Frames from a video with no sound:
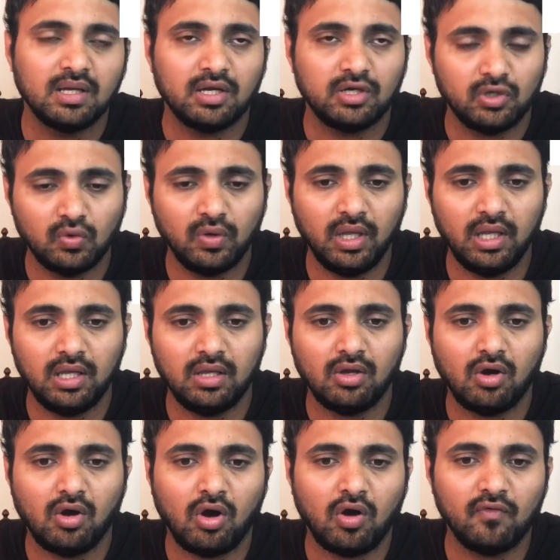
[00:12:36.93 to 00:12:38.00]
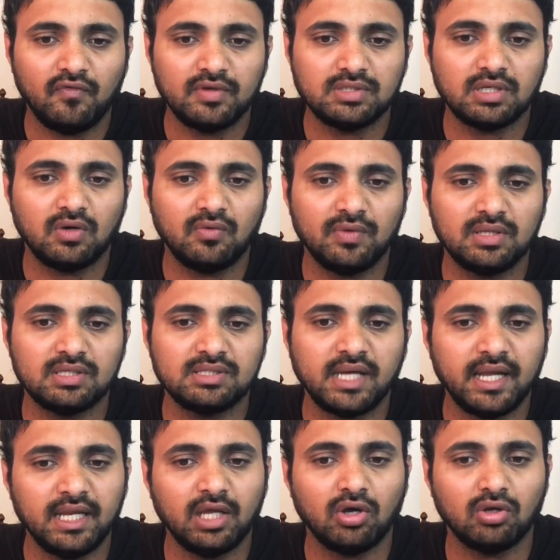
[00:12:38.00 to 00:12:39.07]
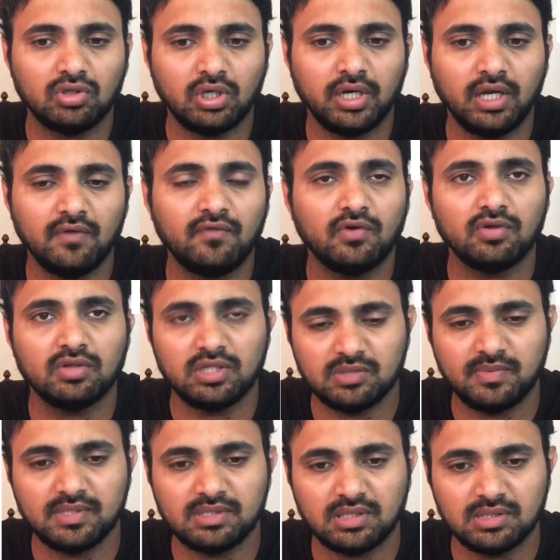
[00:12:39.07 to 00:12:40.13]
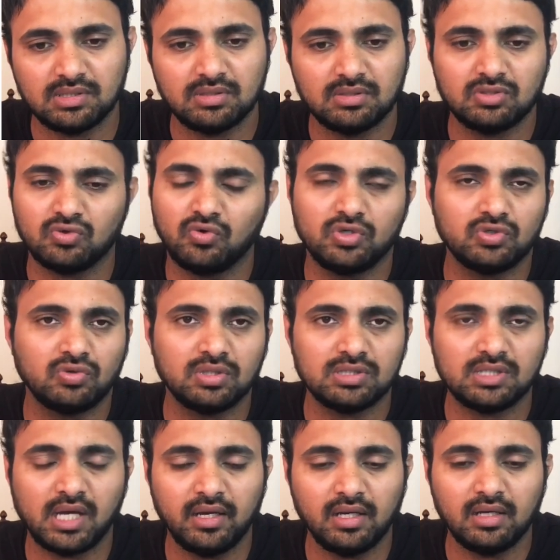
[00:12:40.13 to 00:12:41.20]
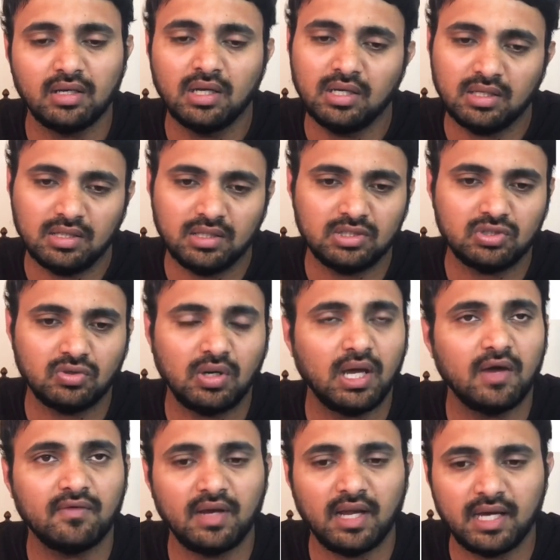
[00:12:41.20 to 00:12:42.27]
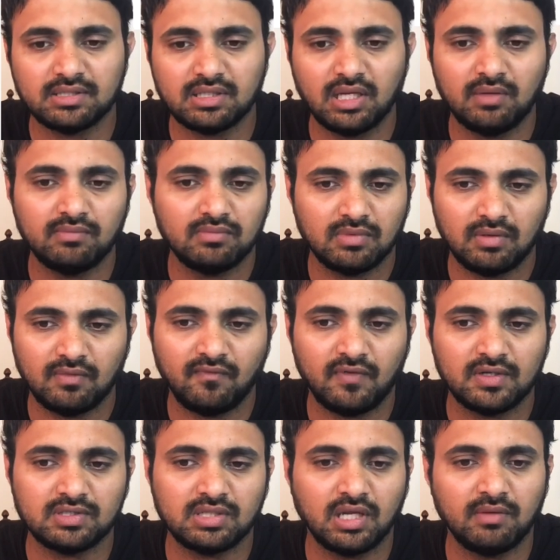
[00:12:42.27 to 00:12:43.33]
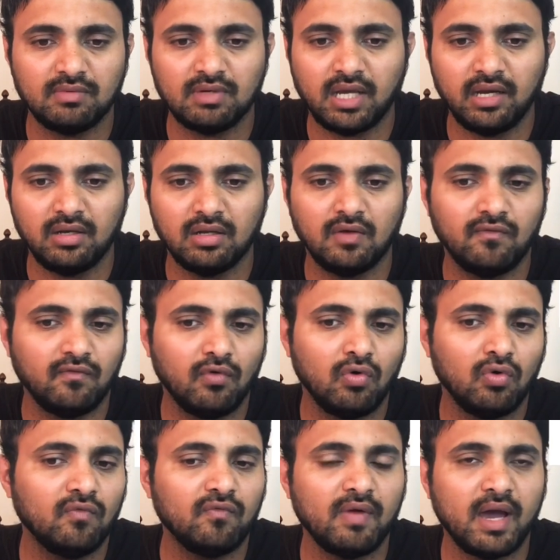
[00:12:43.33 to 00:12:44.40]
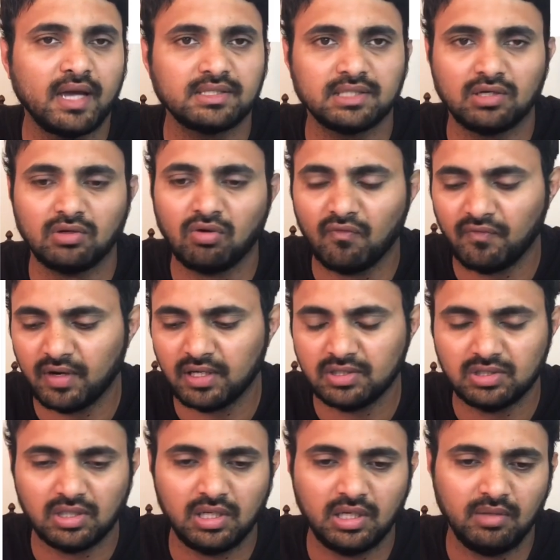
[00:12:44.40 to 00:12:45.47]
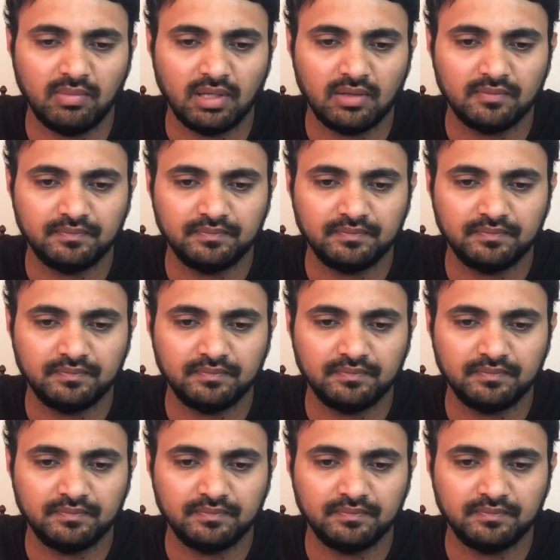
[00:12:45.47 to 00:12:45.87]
2D, officer with the signing authority for this business. So he's going to sign it. He should have a last name, first name, title, phone, fax and confidential email.